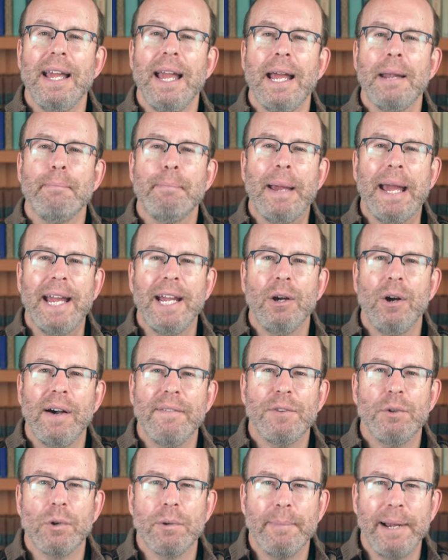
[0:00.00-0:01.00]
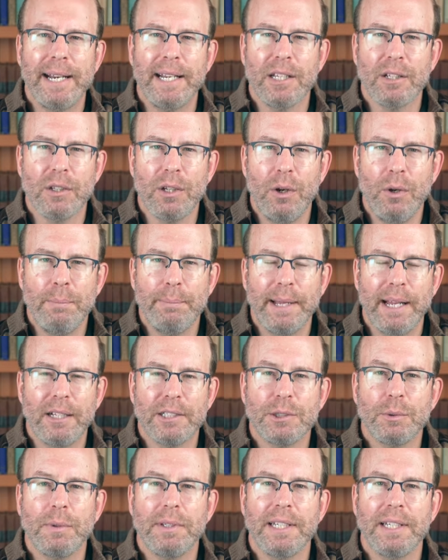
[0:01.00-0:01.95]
and pay off the remaining loan balance